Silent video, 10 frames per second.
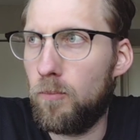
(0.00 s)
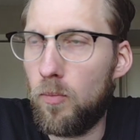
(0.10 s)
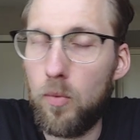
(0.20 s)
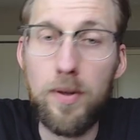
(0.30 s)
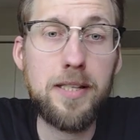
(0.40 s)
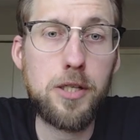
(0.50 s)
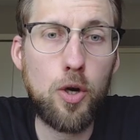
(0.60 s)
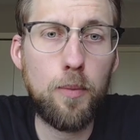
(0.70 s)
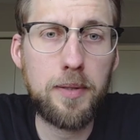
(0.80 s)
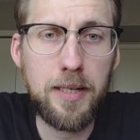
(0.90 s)
Well, that's a
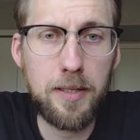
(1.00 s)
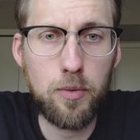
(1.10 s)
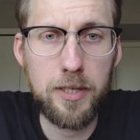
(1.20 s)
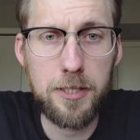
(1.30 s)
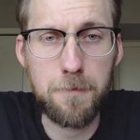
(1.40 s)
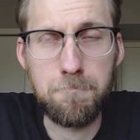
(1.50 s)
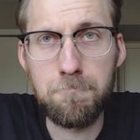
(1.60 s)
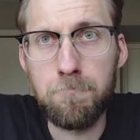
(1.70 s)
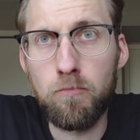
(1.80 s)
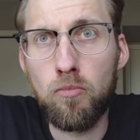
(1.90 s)
complicated question.
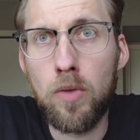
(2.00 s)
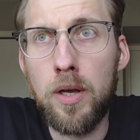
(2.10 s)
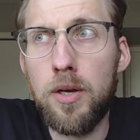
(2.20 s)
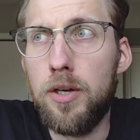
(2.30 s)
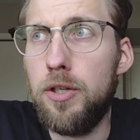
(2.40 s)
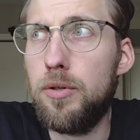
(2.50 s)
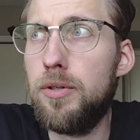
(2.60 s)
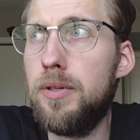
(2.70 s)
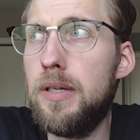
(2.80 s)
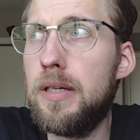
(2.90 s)
You
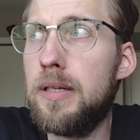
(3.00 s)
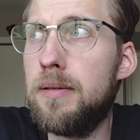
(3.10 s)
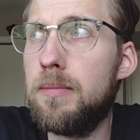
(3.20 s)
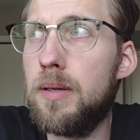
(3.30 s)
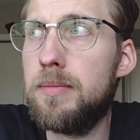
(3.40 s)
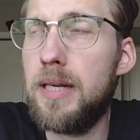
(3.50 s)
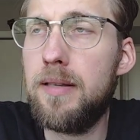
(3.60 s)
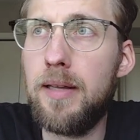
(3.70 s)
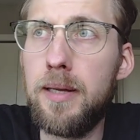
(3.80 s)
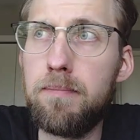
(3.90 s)
could uh, take
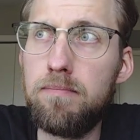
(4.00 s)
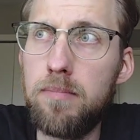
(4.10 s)
that